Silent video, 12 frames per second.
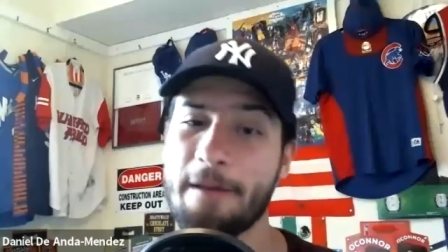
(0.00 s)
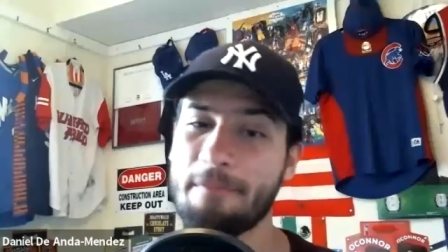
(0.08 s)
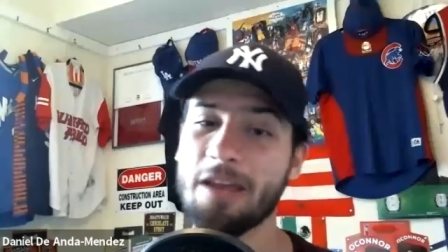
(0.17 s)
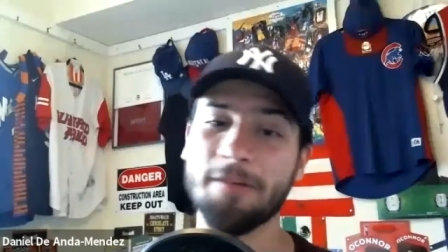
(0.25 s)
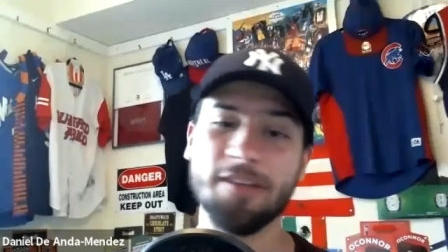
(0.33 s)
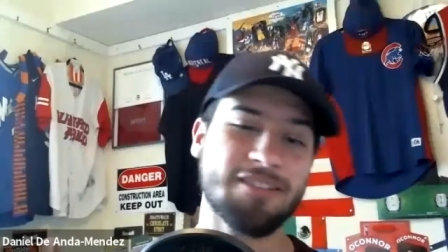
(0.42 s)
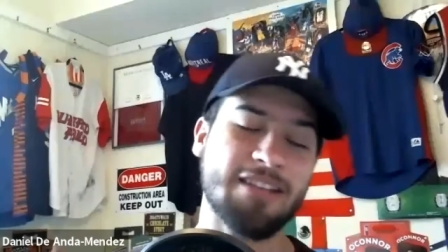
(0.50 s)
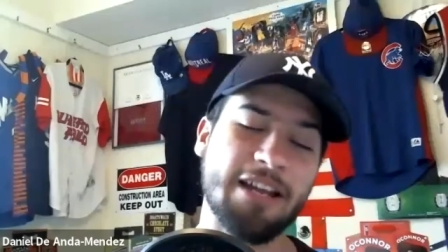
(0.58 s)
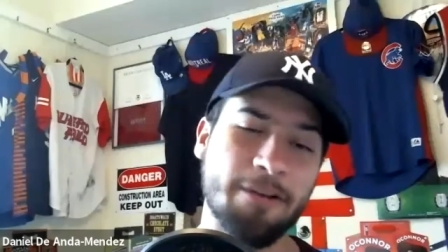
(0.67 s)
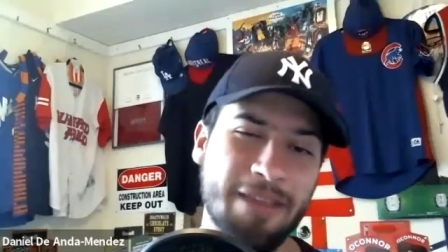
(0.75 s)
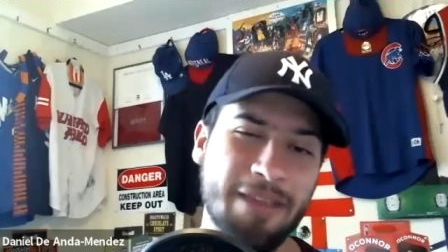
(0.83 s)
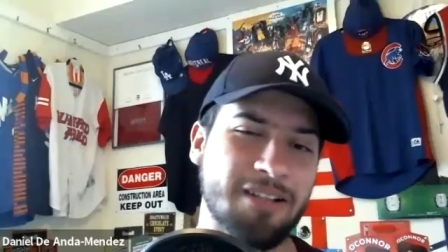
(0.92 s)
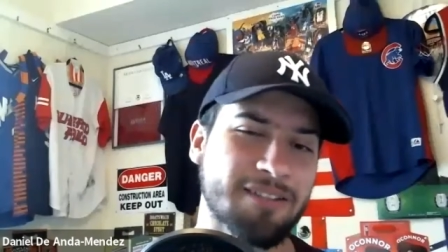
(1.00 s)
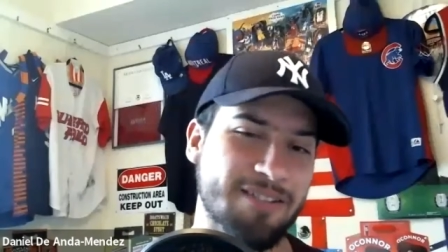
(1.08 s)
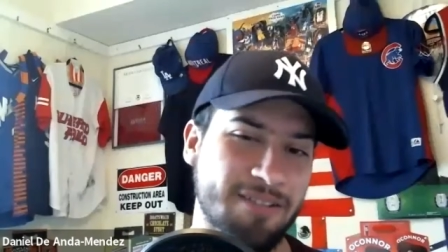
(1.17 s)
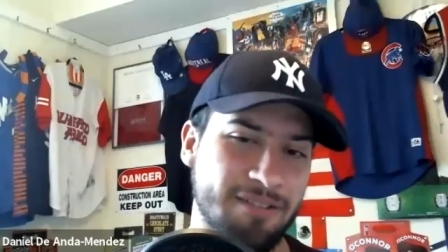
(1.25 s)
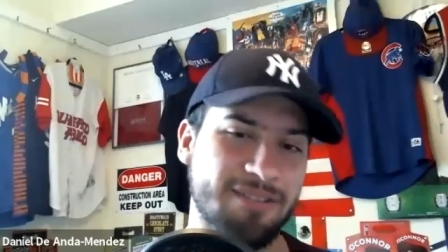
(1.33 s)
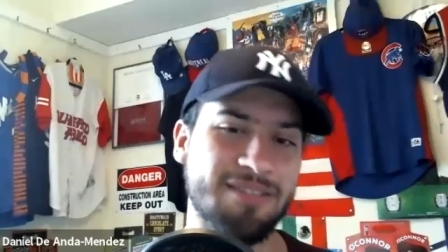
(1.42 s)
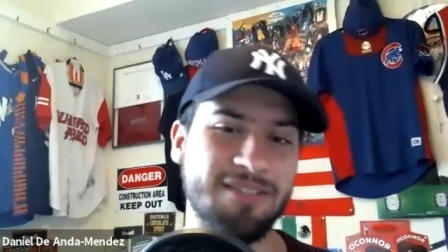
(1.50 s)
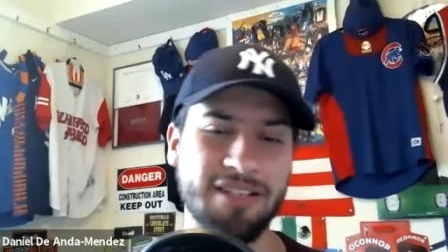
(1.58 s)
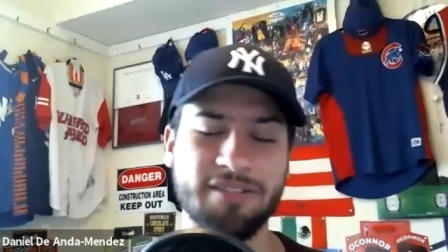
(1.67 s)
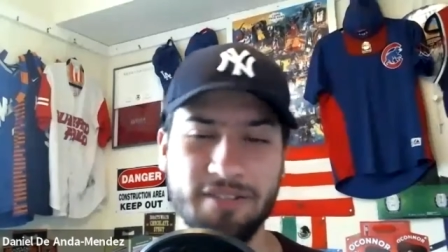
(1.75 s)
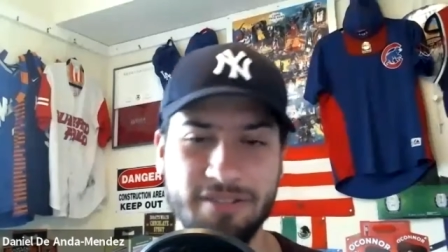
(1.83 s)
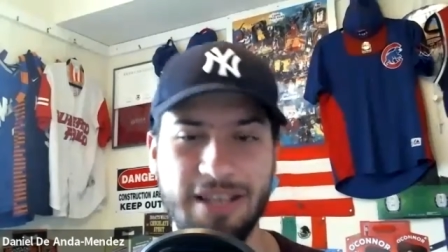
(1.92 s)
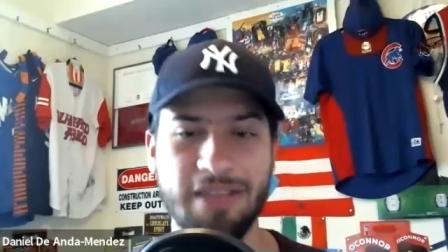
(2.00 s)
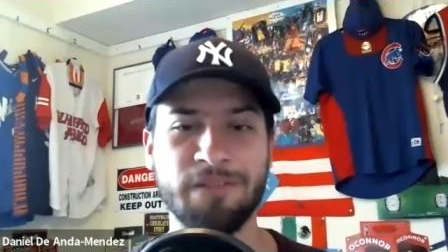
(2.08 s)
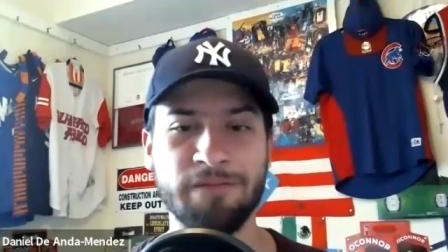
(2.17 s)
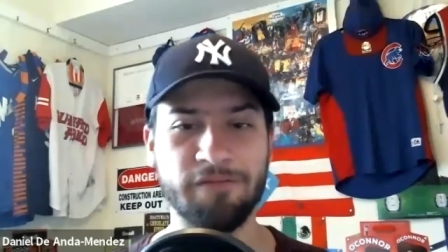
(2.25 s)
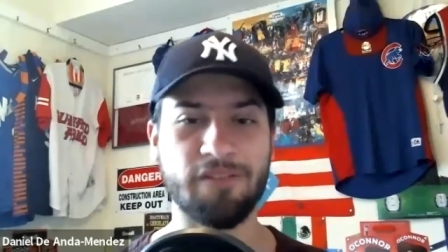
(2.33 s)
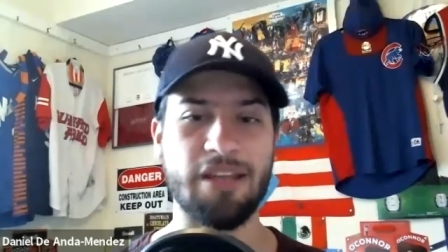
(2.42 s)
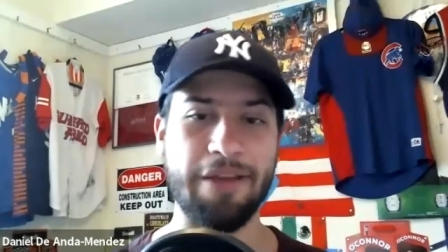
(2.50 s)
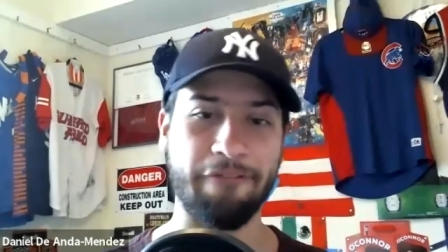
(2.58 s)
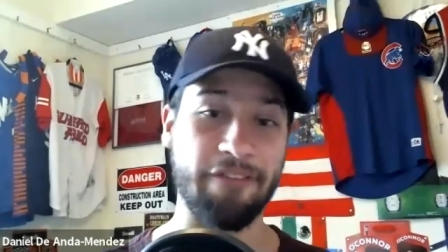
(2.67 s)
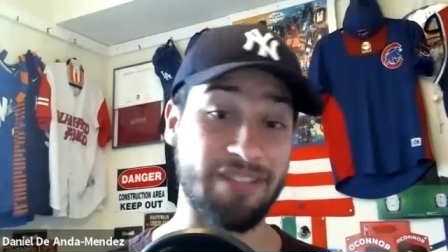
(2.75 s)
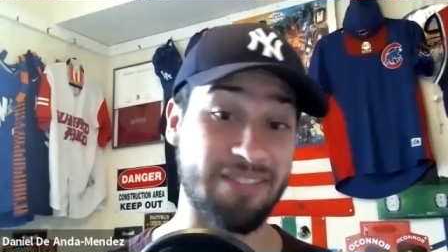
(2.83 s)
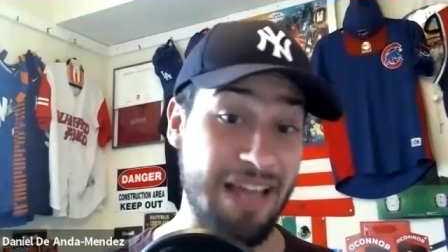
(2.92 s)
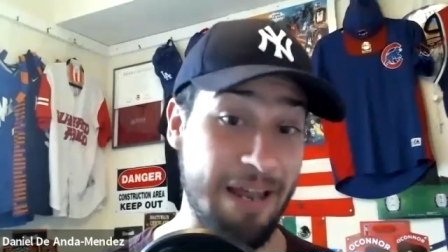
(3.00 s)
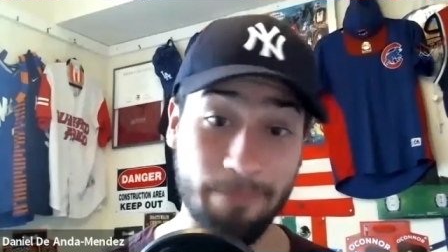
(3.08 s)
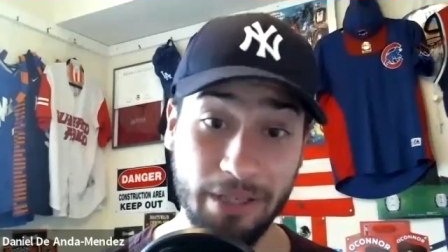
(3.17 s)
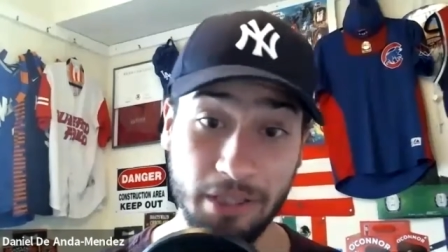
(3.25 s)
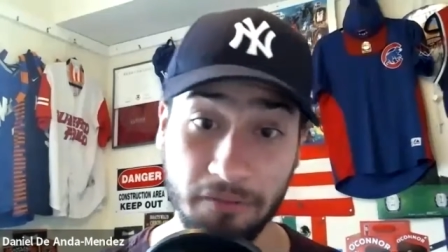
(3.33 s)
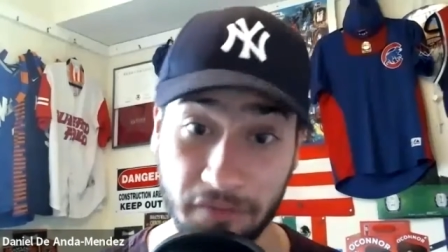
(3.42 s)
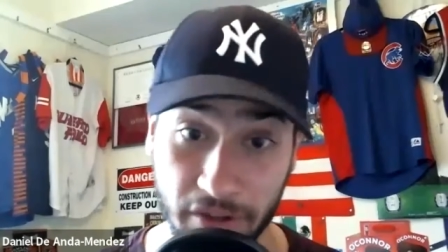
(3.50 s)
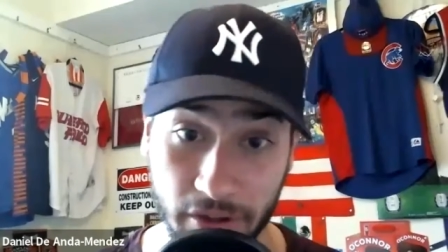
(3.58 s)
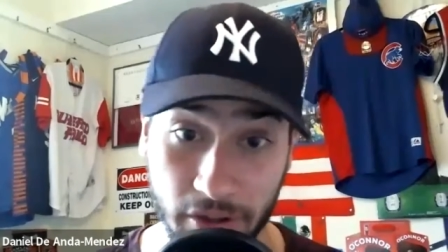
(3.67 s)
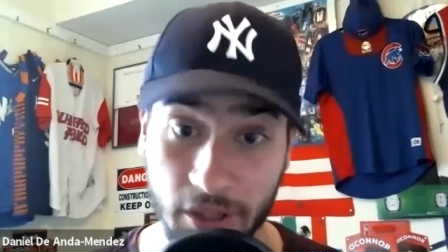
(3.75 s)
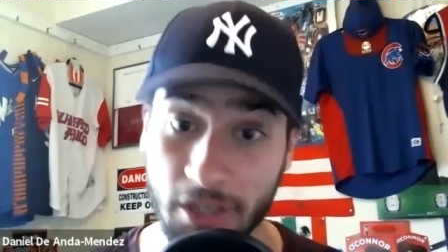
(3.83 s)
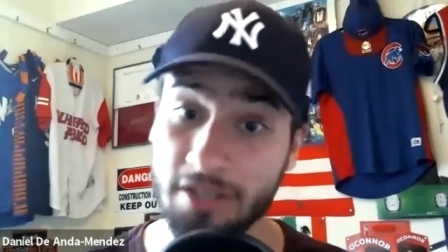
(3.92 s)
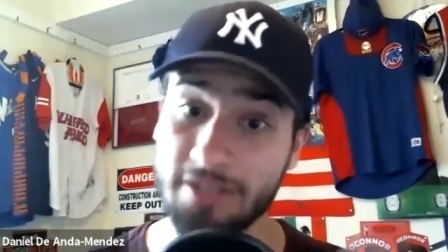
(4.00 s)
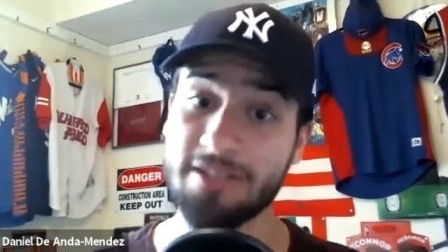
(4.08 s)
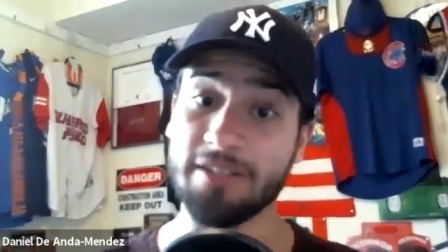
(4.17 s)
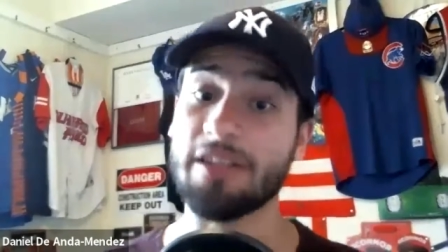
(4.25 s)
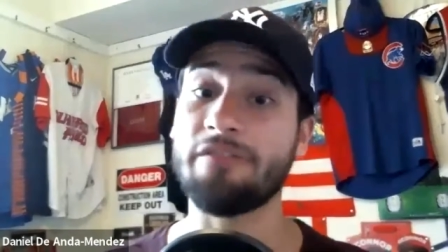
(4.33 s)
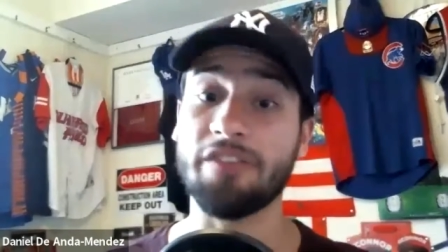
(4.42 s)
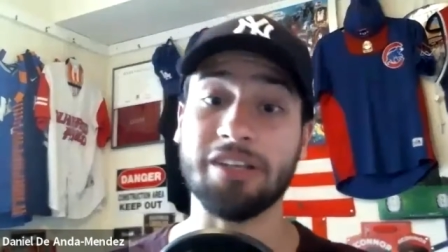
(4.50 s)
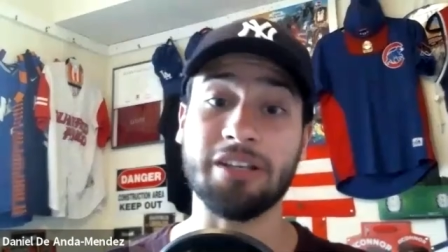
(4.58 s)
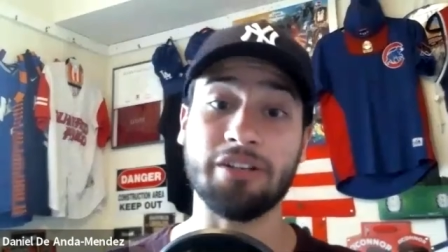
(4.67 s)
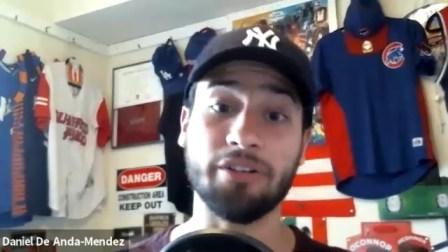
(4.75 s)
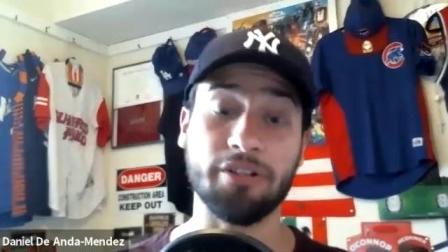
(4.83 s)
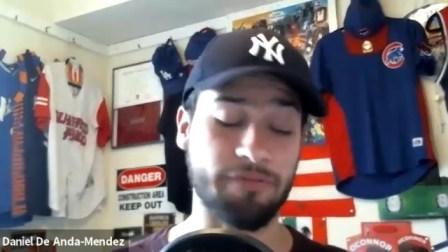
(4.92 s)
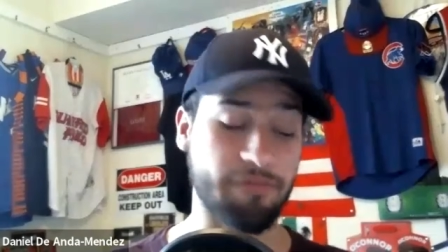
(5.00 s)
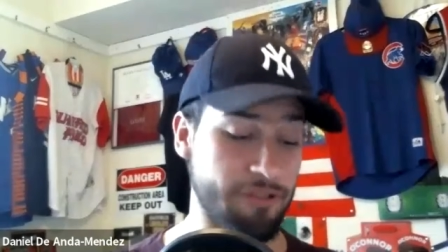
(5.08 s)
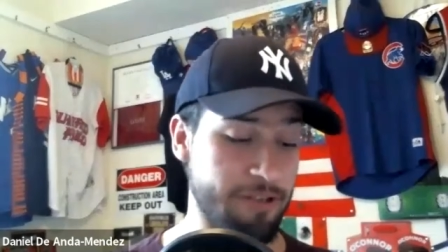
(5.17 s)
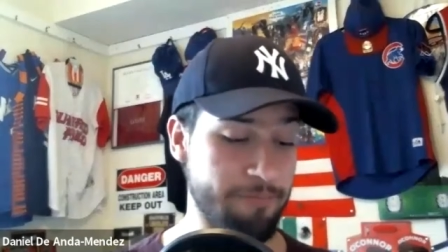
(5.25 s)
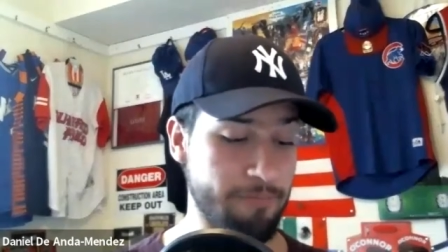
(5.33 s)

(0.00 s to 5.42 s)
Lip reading: Maybe slide them down to 6 or 7 if it's that big of a significant hurt for them.